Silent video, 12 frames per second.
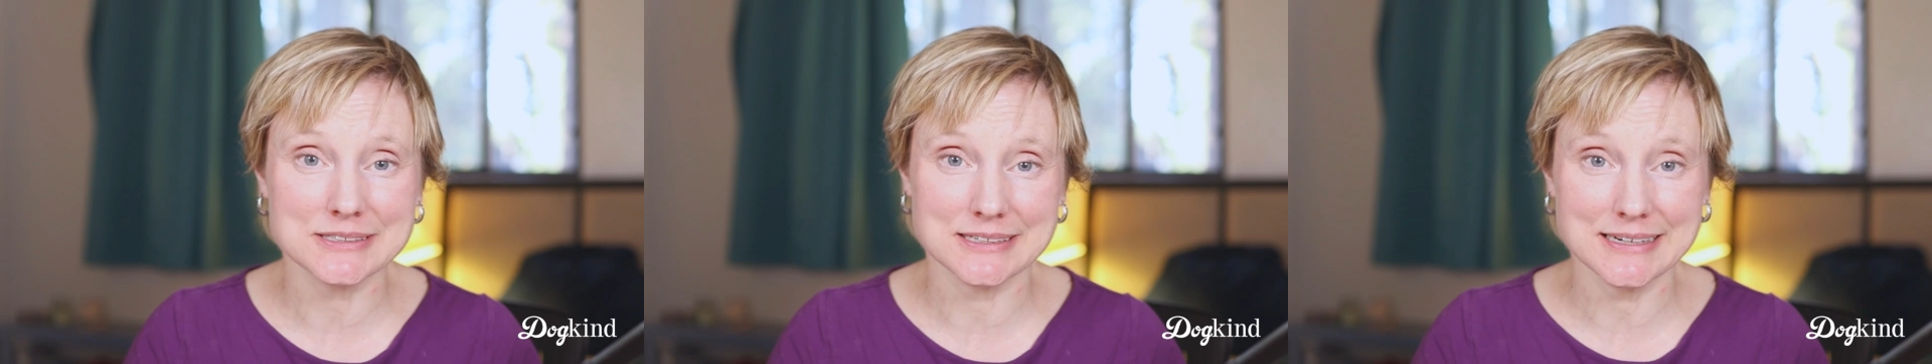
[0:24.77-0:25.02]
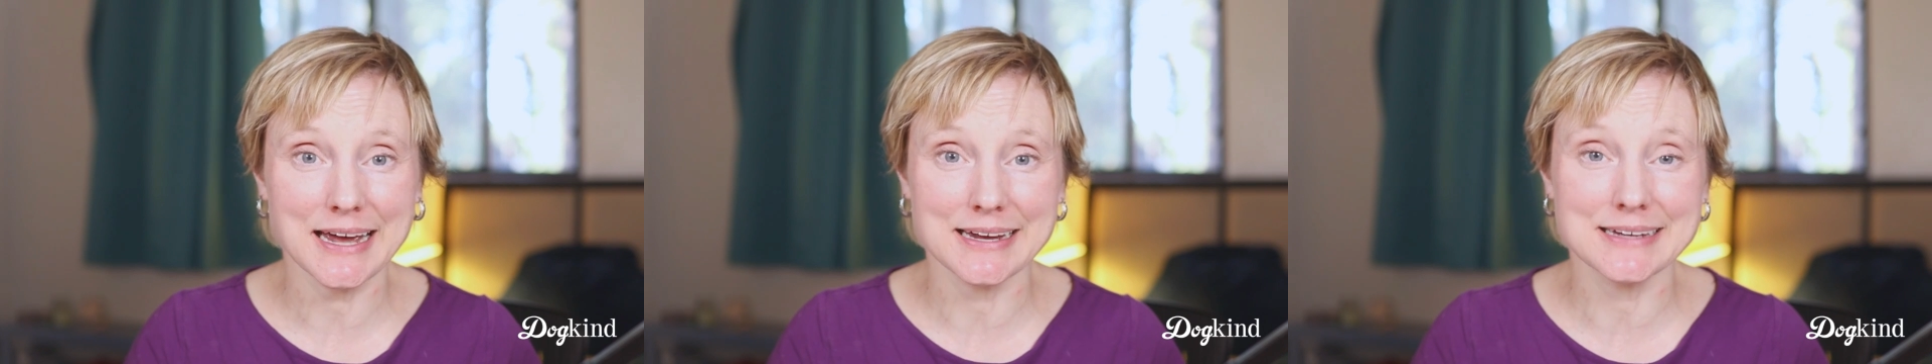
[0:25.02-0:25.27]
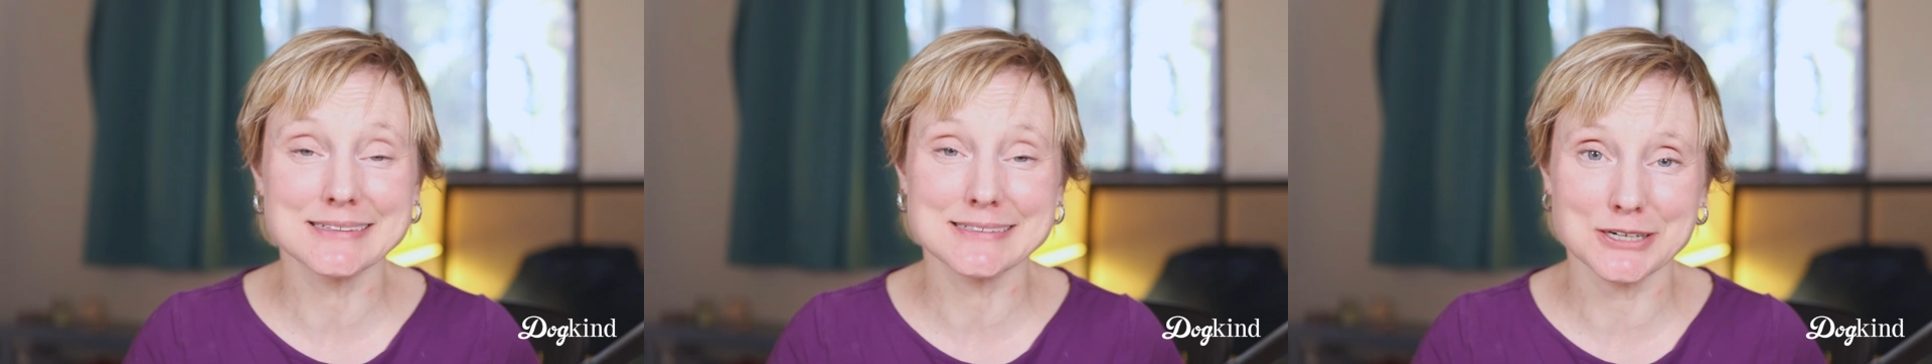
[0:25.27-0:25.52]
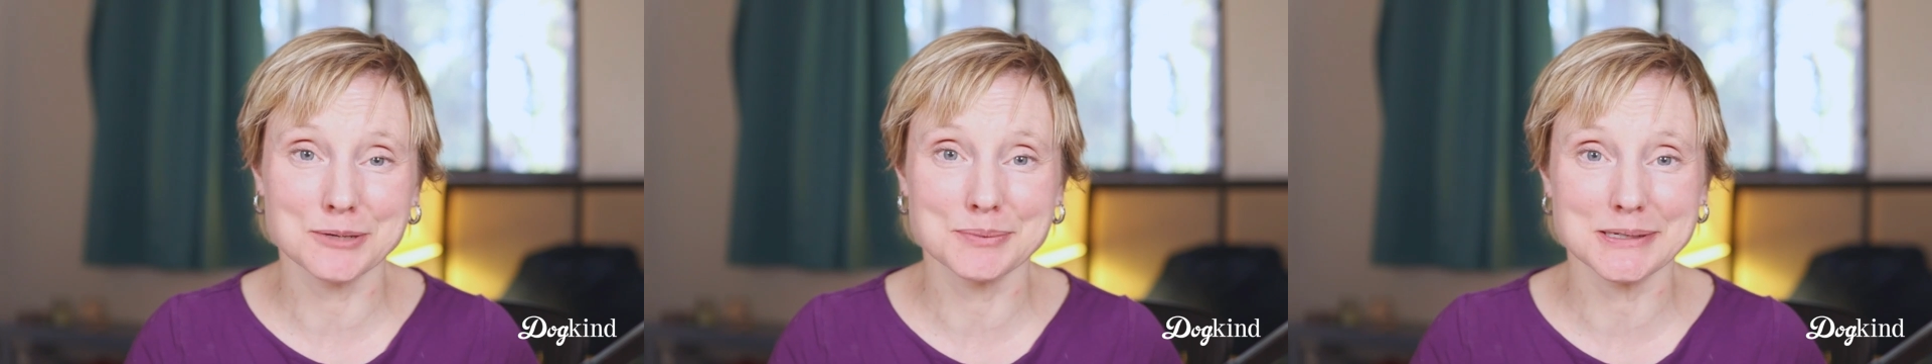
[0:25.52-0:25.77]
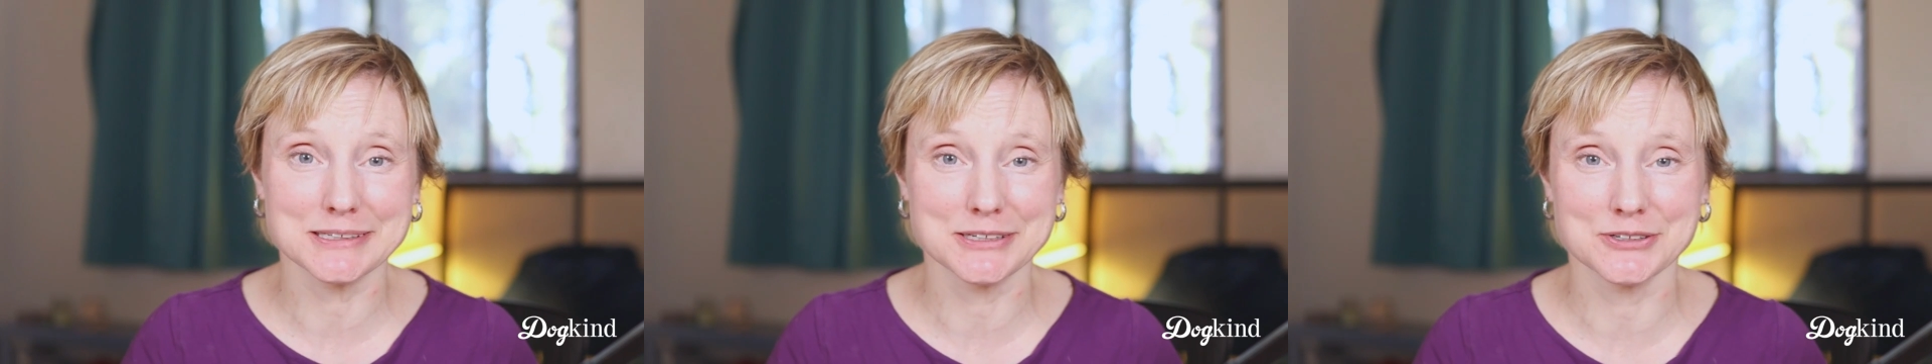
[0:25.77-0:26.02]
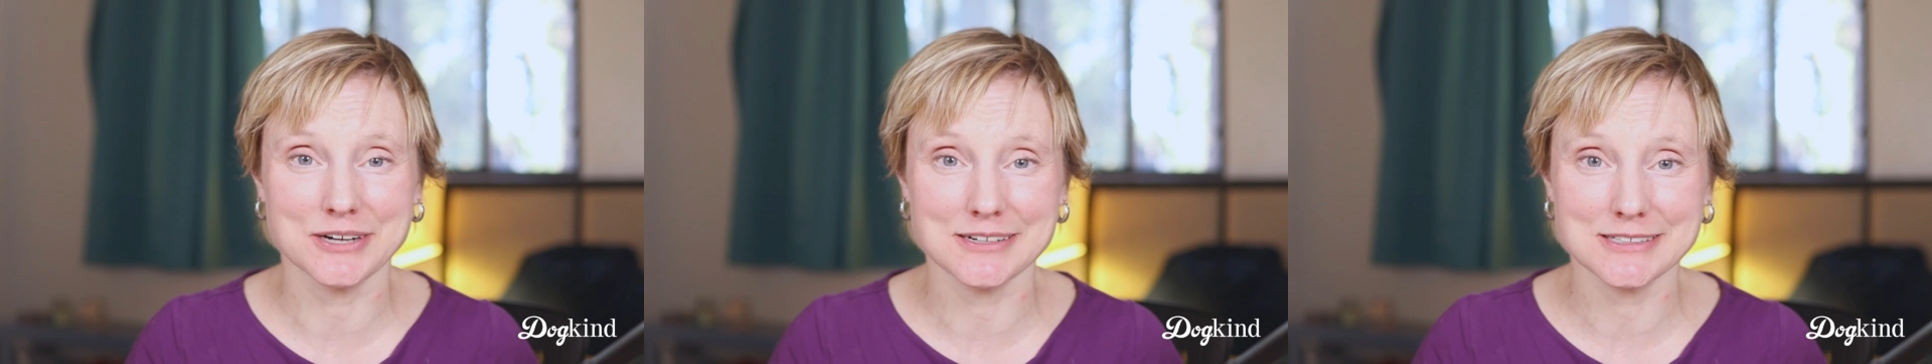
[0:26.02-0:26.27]
today to start building
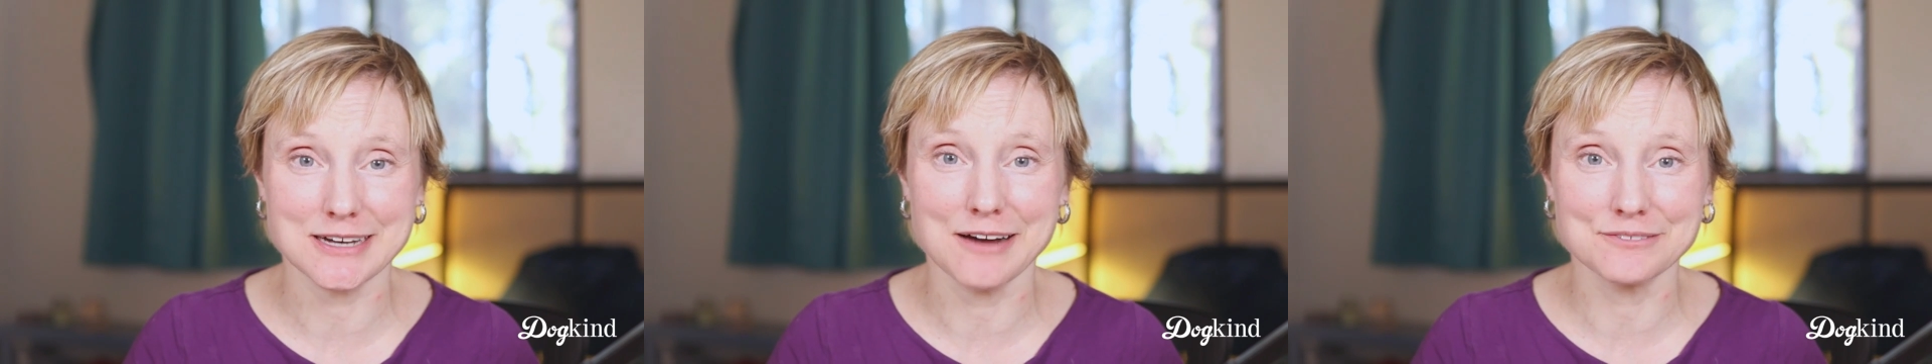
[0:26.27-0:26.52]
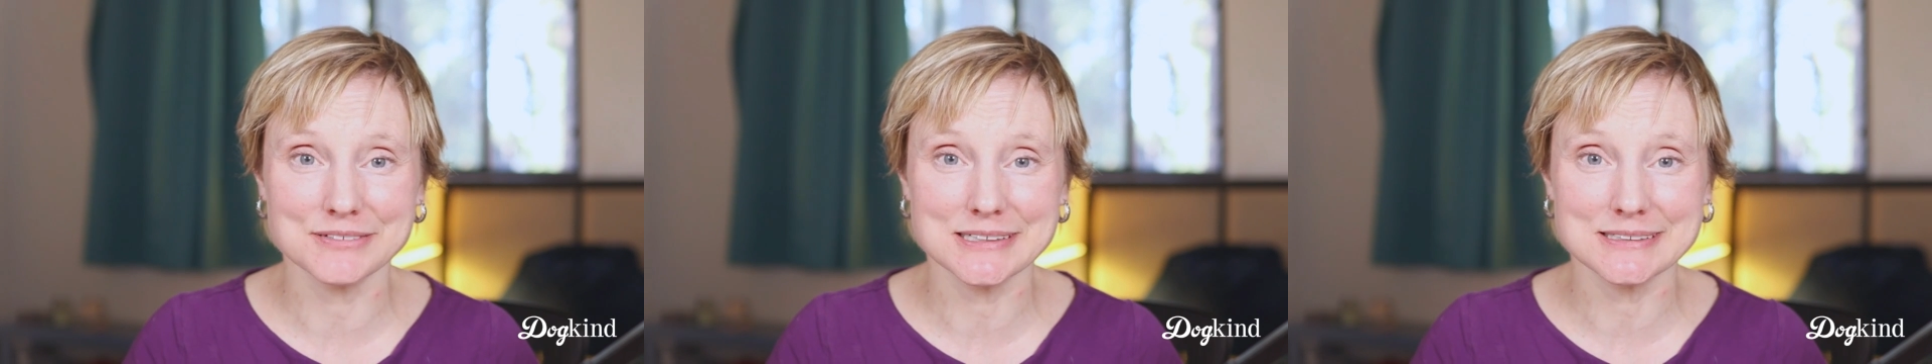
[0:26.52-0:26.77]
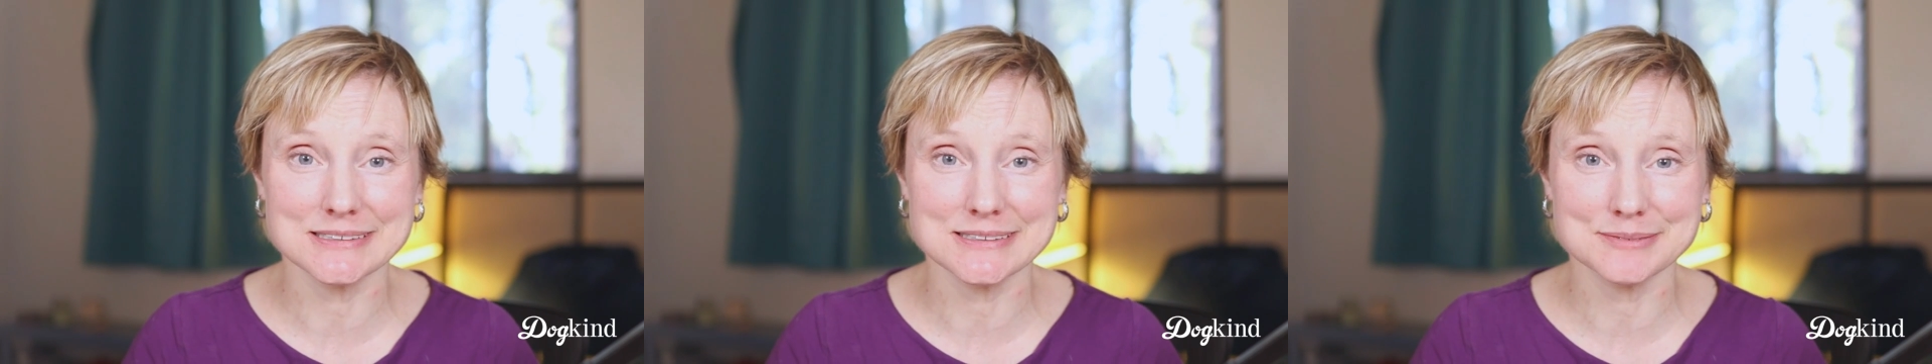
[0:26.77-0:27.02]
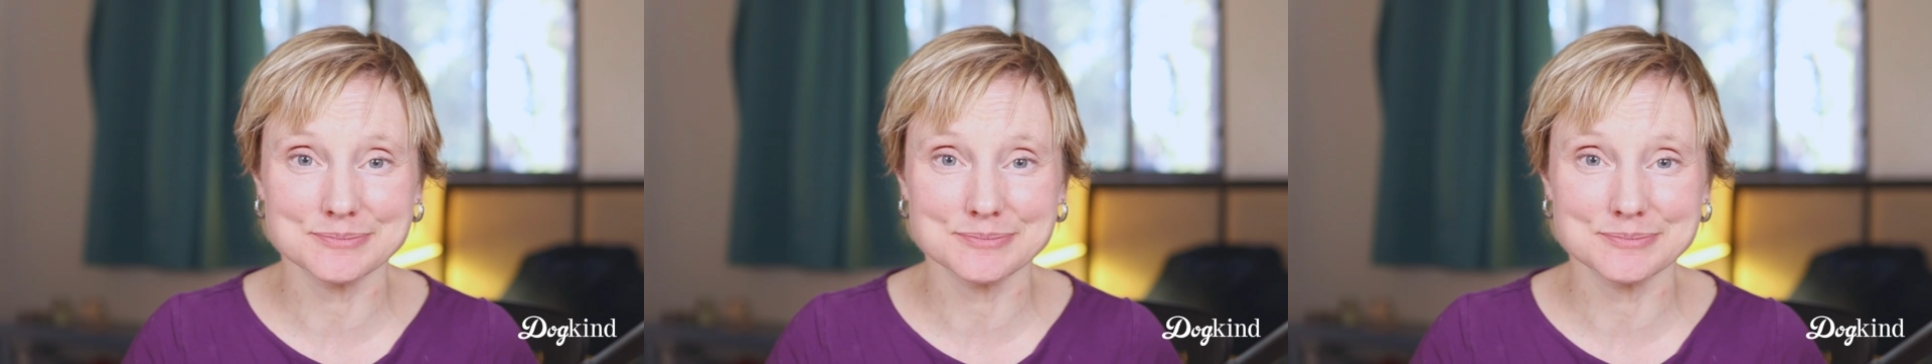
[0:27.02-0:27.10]
your dog's confidence.